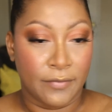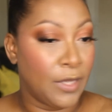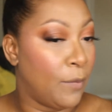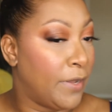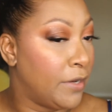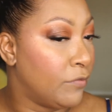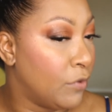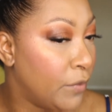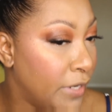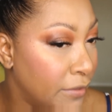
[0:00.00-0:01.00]
Hope I didn't
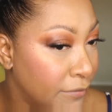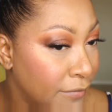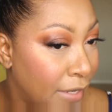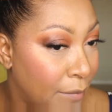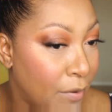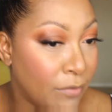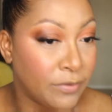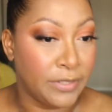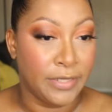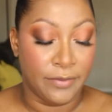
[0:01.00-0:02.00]
ruin it. I
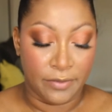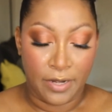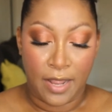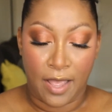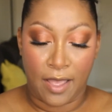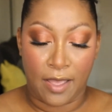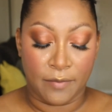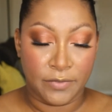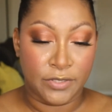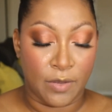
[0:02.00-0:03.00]
probably did.
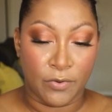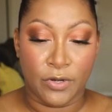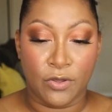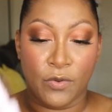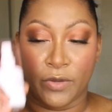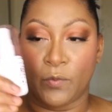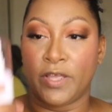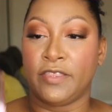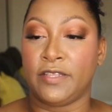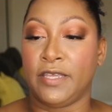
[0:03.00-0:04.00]
So I'm going to go in
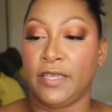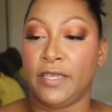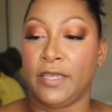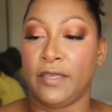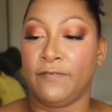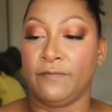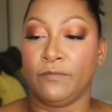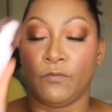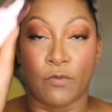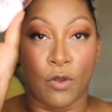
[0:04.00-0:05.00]
with the
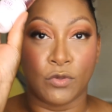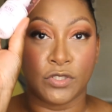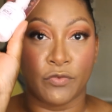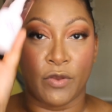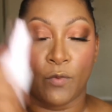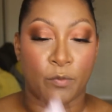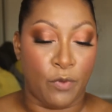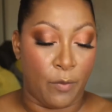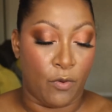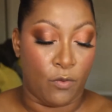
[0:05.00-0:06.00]
Rose 3-in-1
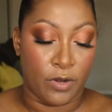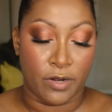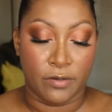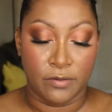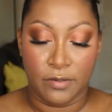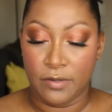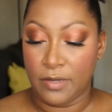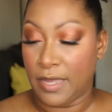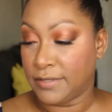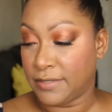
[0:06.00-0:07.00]
Primer Water
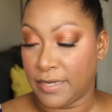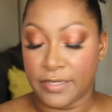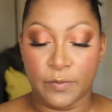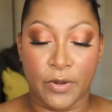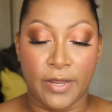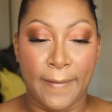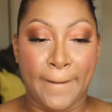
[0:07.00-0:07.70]
as a setting spray.